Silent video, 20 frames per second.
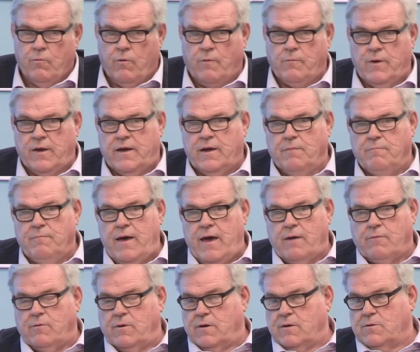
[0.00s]
When we come
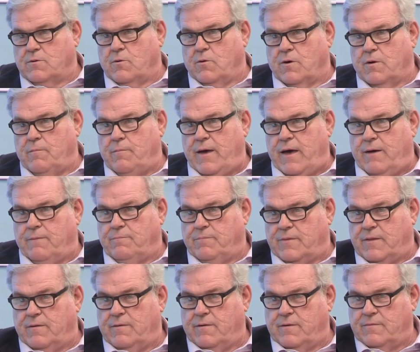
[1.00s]
back, we're going to talk
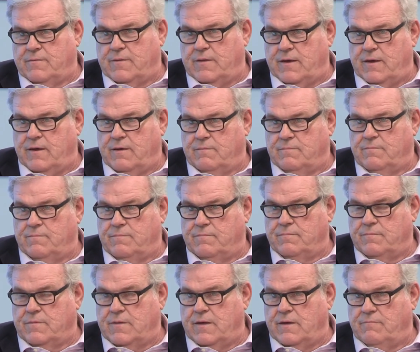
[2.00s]
about the
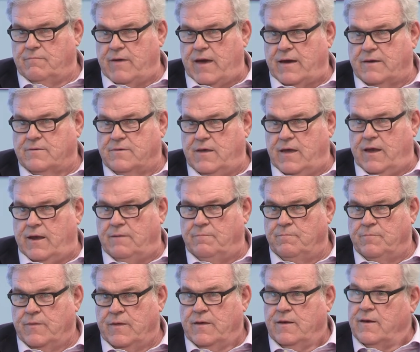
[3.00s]

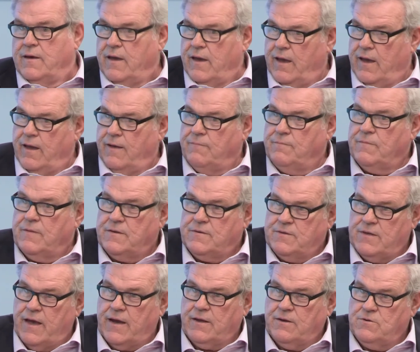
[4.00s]
vaccine and the
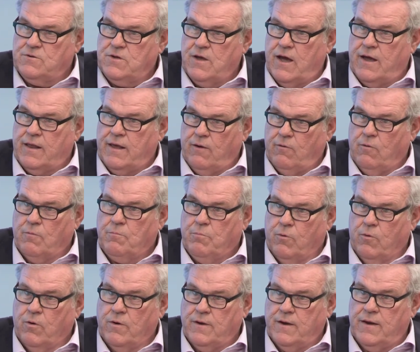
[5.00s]
second shot, how
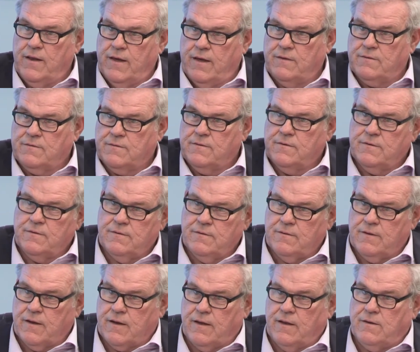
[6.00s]
important it is
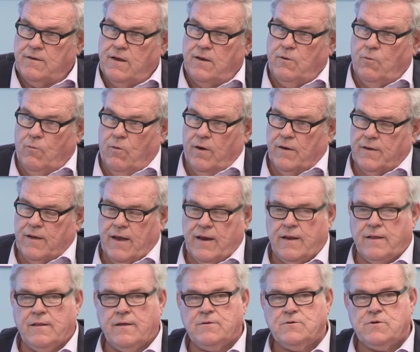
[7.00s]
to continue on
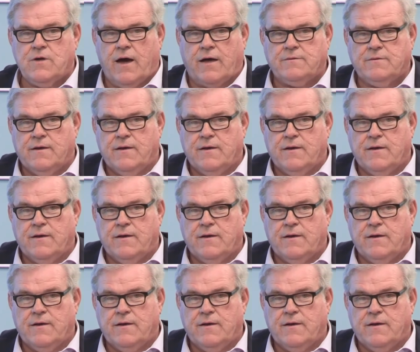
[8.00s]
getting these shots.